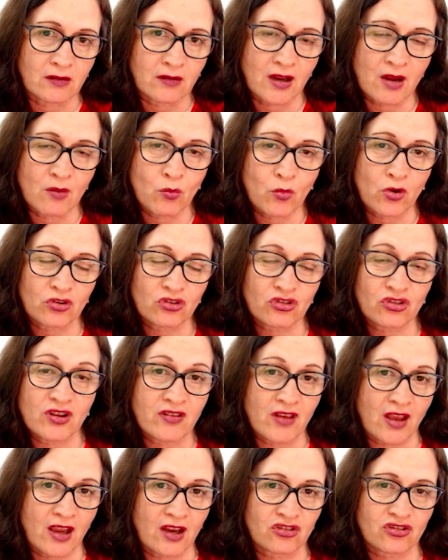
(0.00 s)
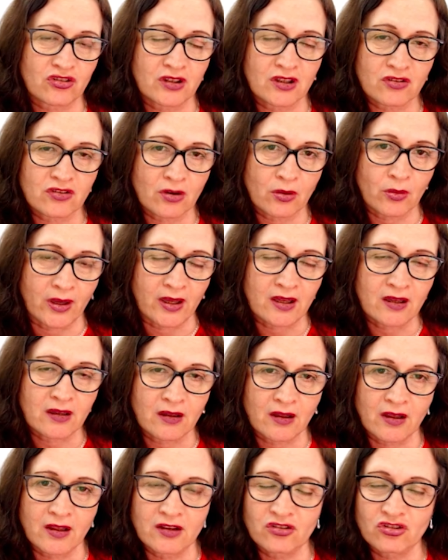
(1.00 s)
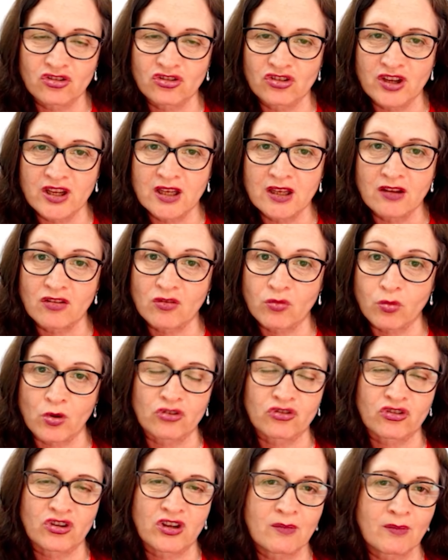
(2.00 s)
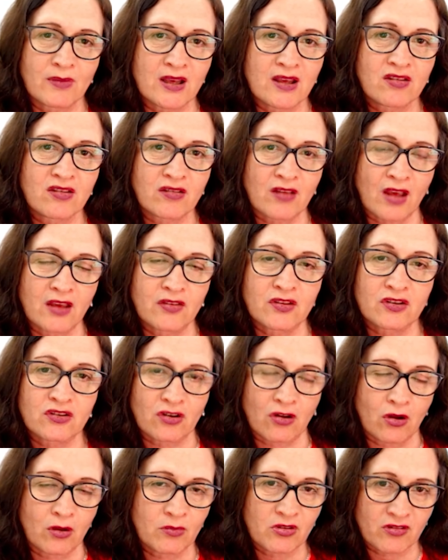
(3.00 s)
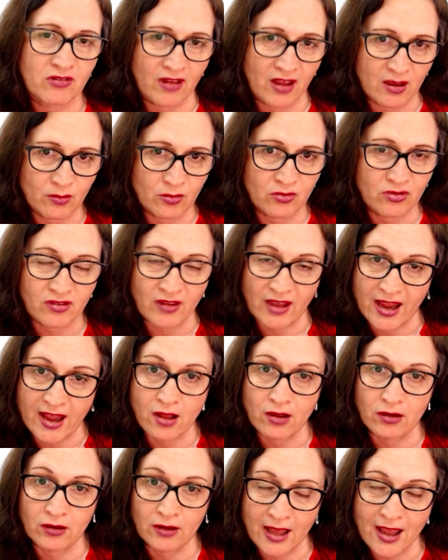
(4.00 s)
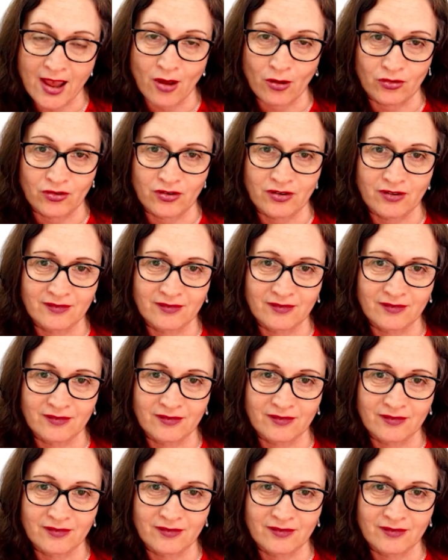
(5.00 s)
and what she's actually doing is she is watching me say the times tables out loud.